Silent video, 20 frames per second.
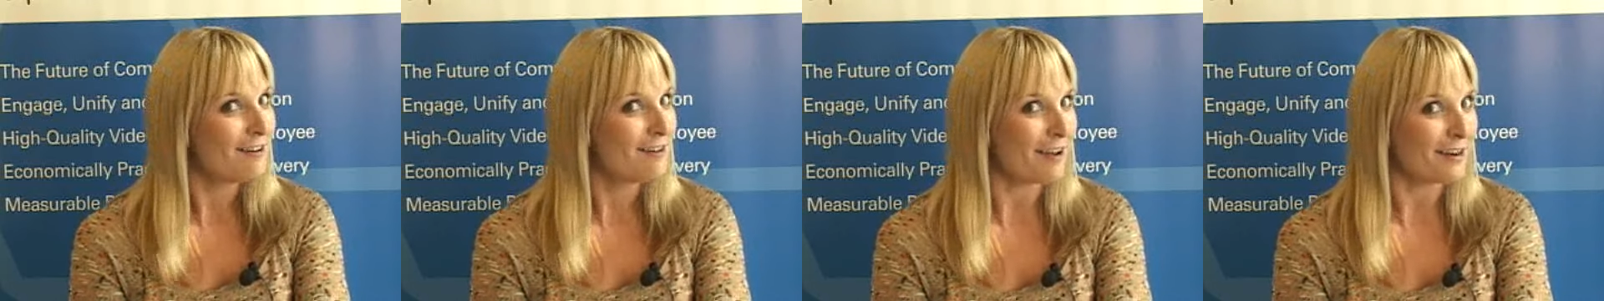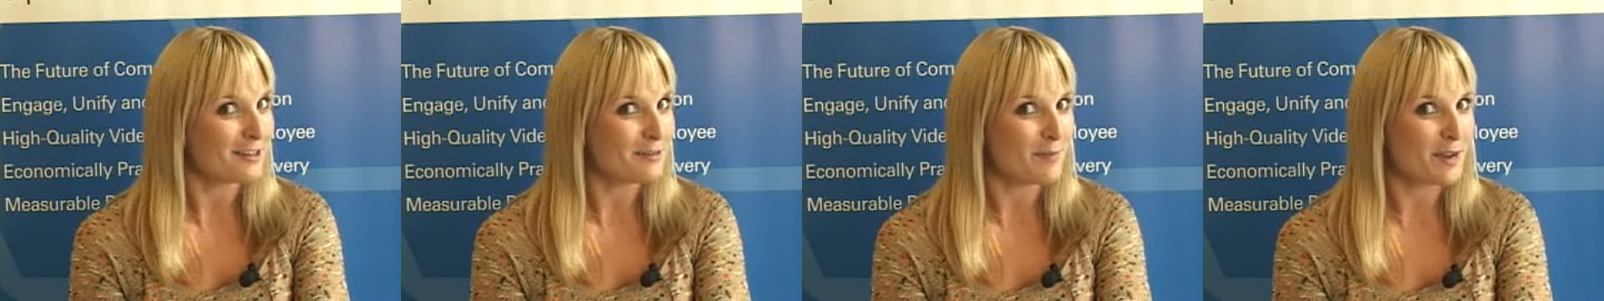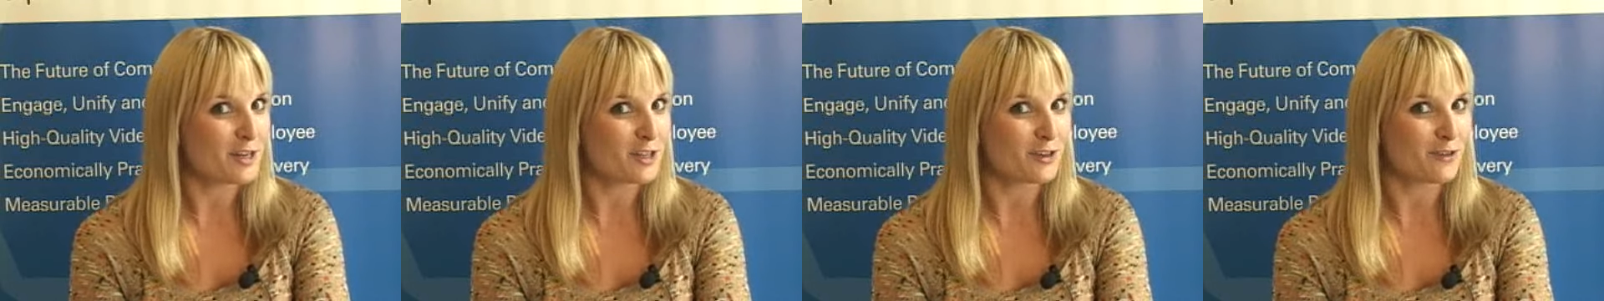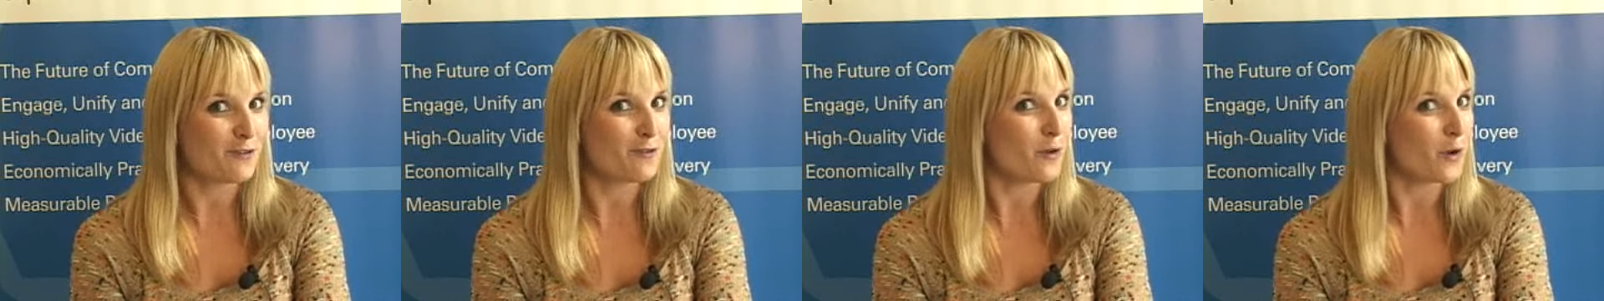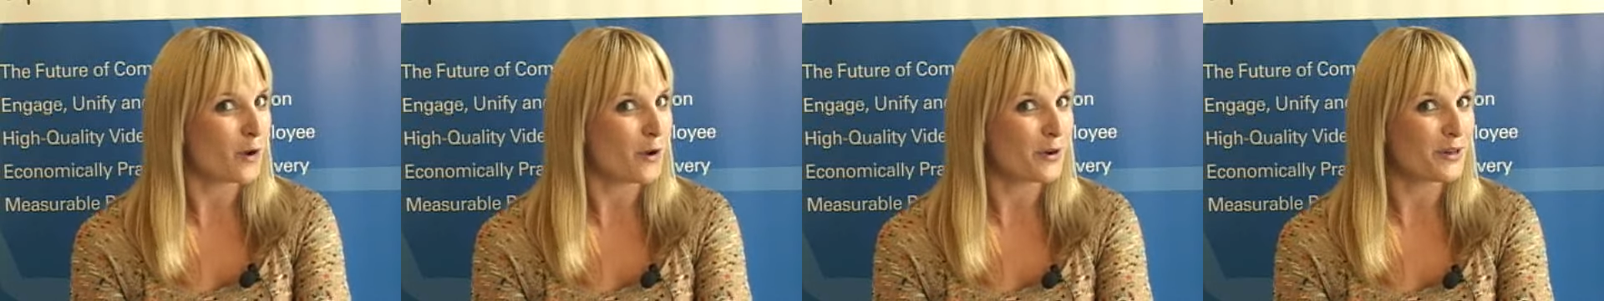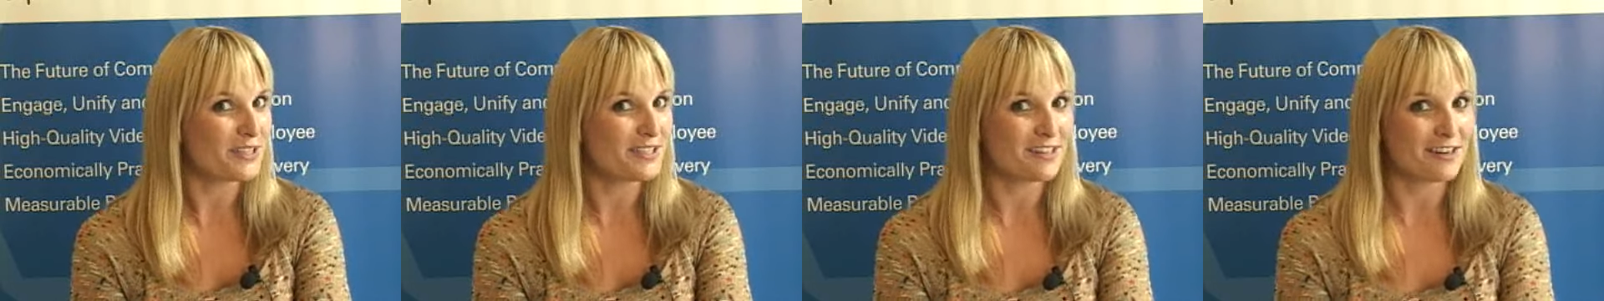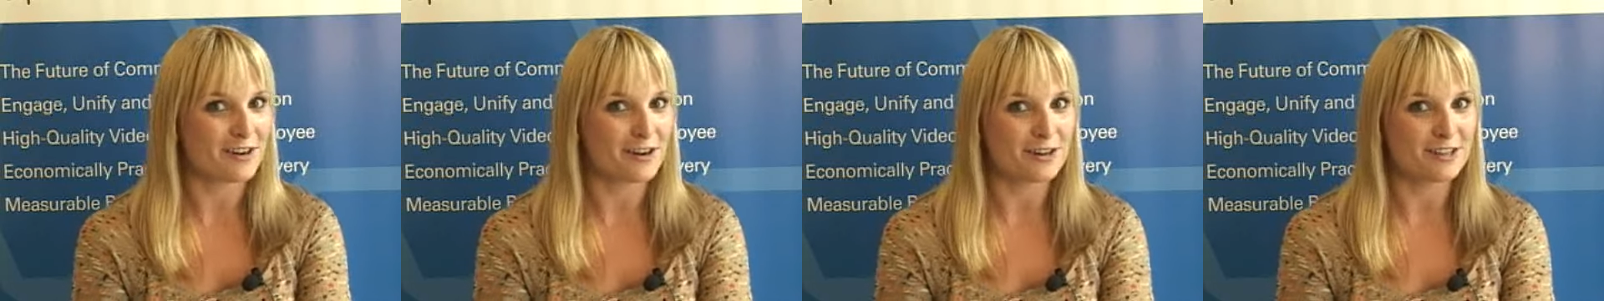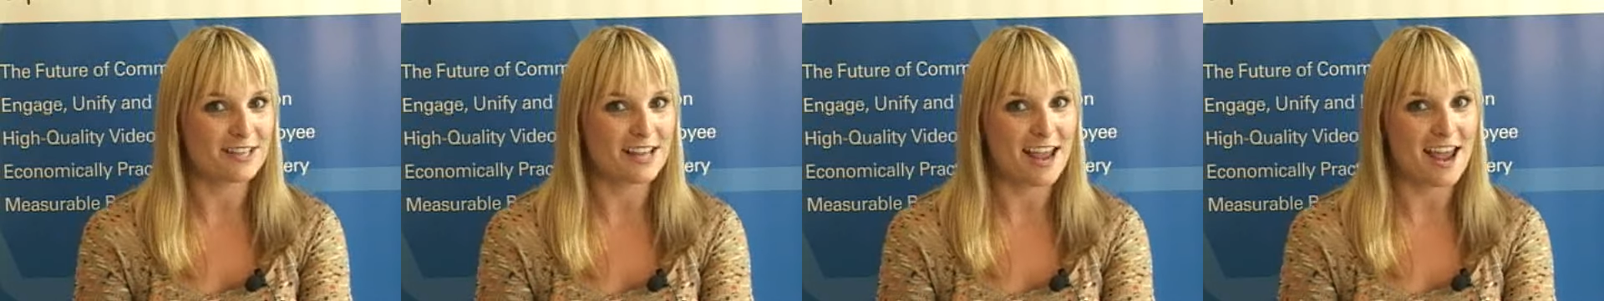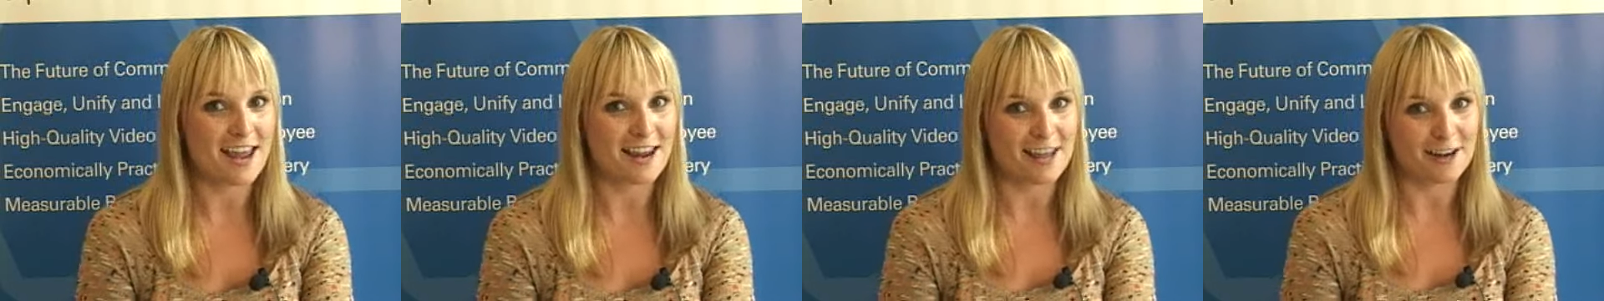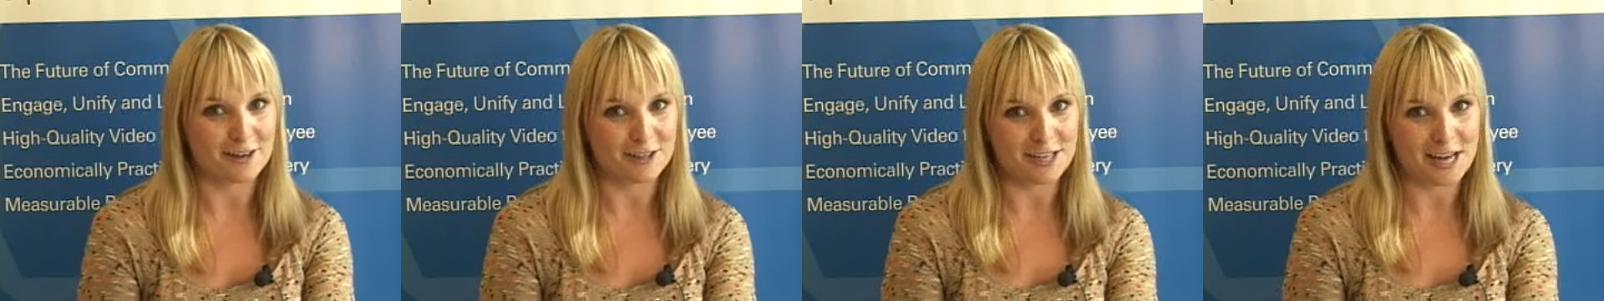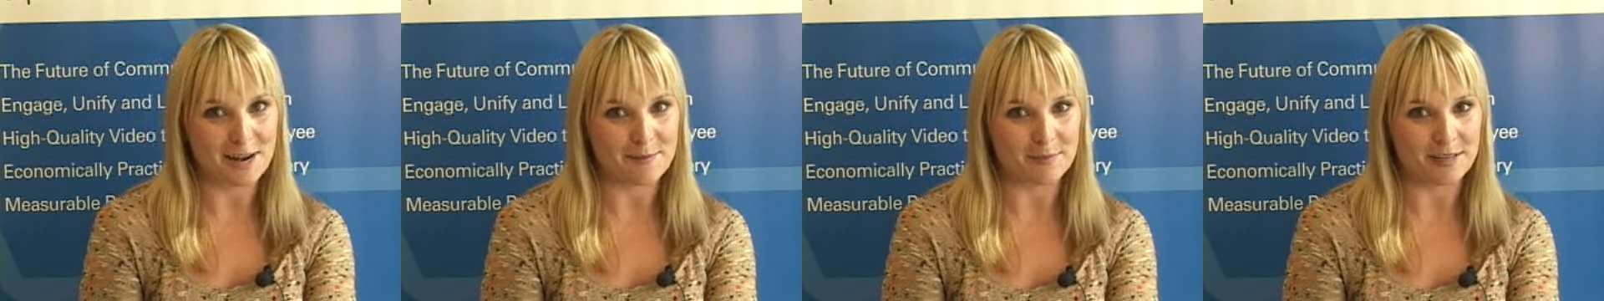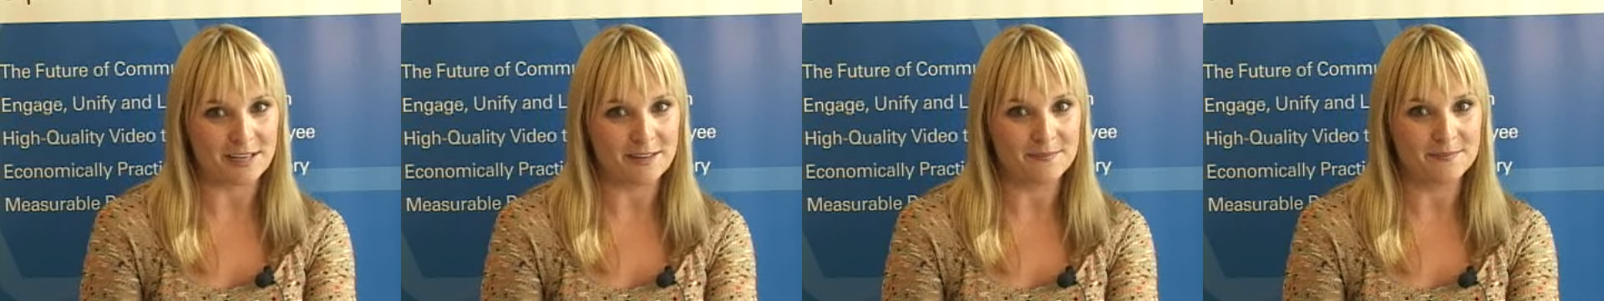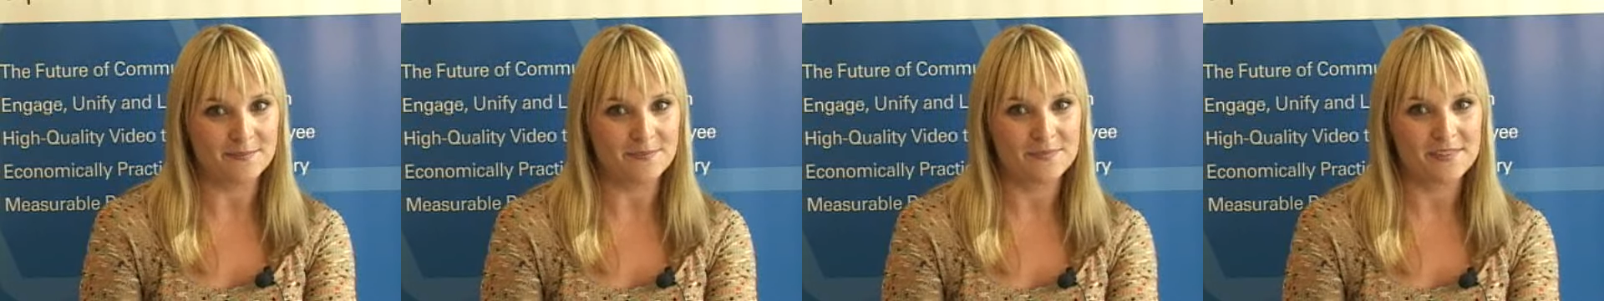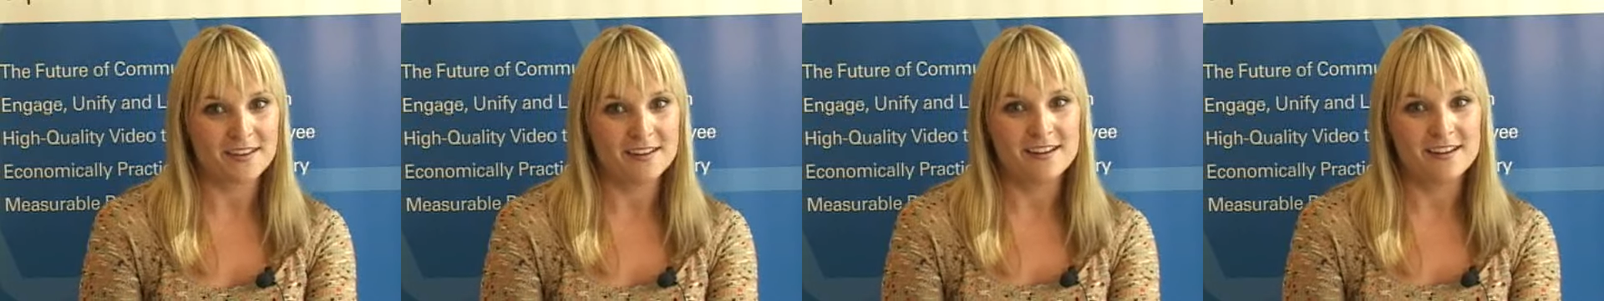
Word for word: not to mention four-course dinners and entertainment.